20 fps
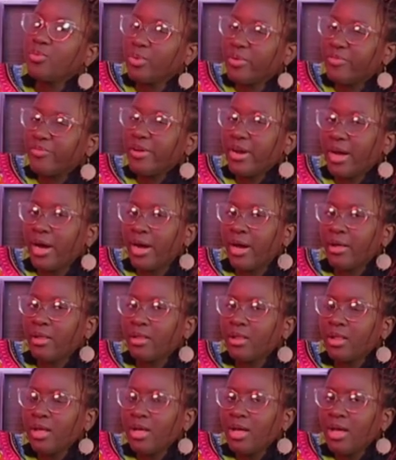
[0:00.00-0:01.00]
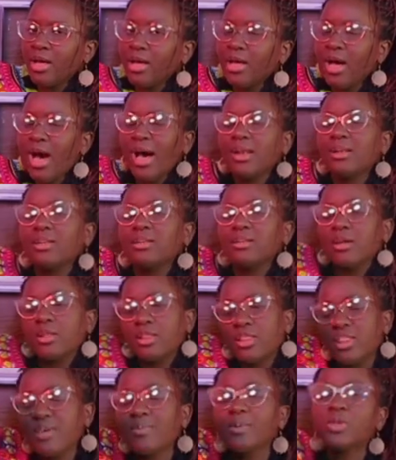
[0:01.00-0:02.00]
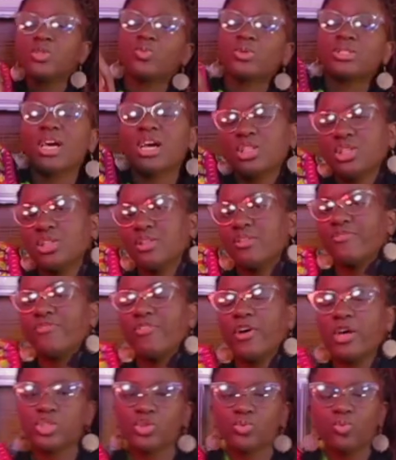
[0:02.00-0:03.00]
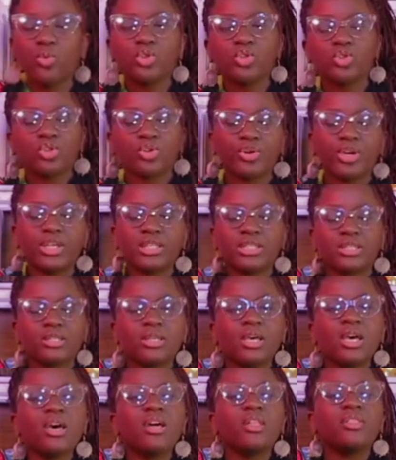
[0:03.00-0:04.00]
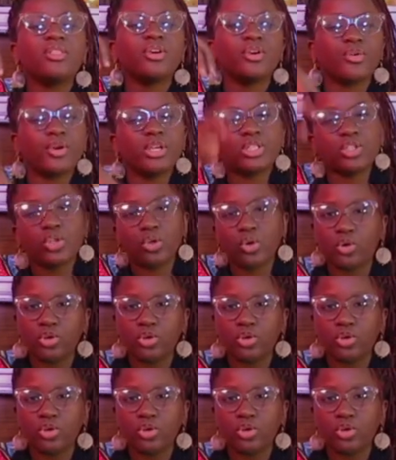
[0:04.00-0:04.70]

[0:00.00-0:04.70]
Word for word: the river nile and thebes was actually the first one to create the great